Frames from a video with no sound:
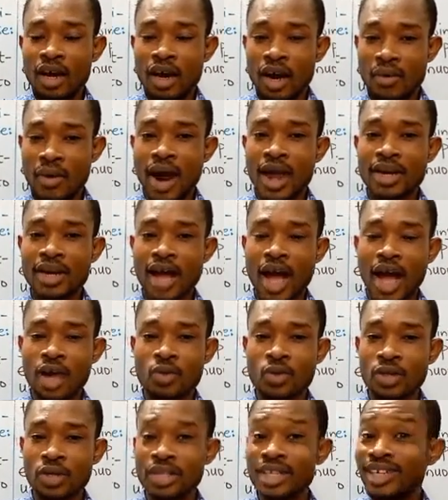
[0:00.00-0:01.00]
All right,
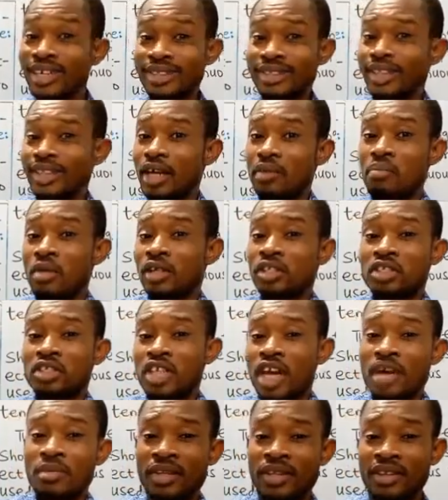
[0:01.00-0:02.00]
I will not take much
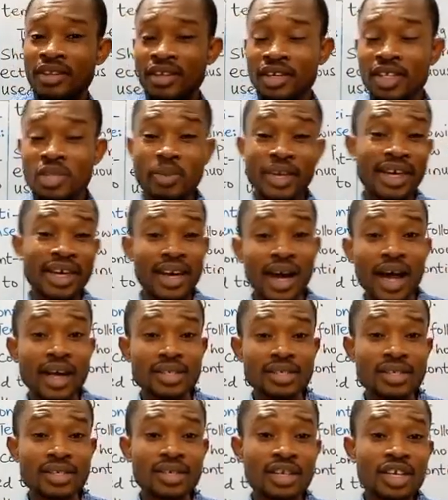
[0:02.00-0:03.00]
time in this
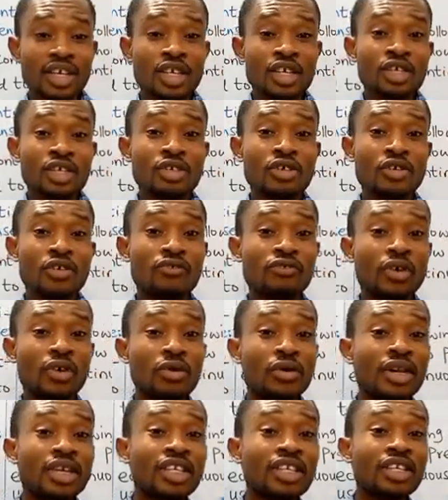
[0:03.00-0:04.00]
because you've
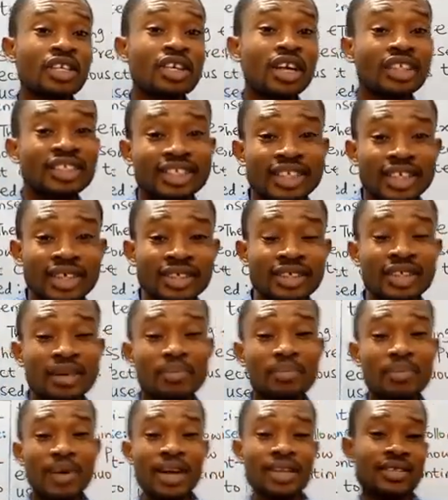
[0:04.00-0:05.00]
already gotten
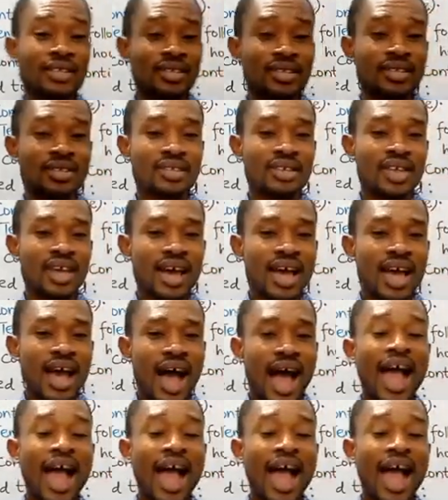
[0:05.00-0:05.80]
the basis.